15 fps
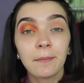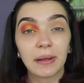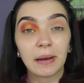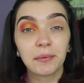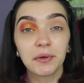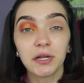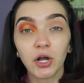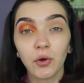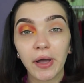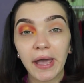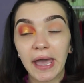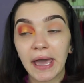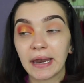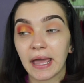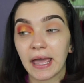But I'm going to go
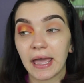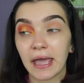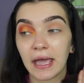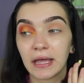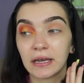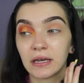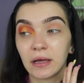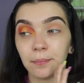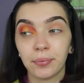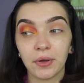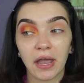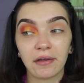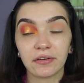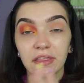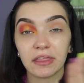ahead and
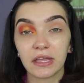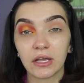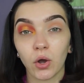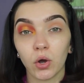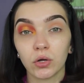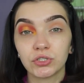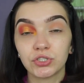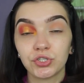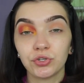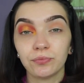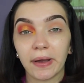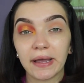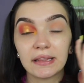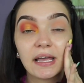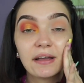put everything onto
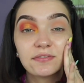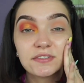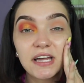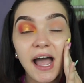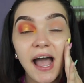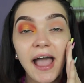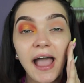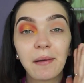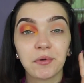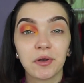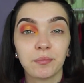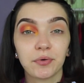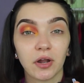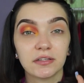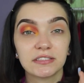my left eye. I'm
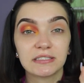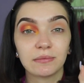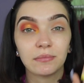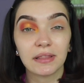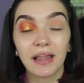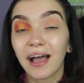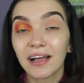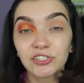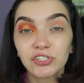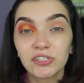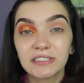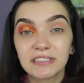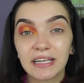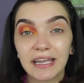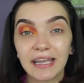going to put on some
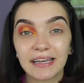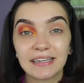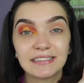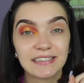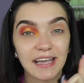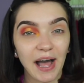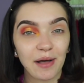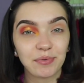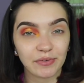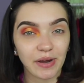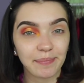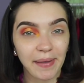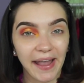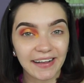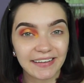lashes and I'll be
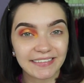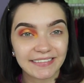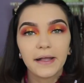right back.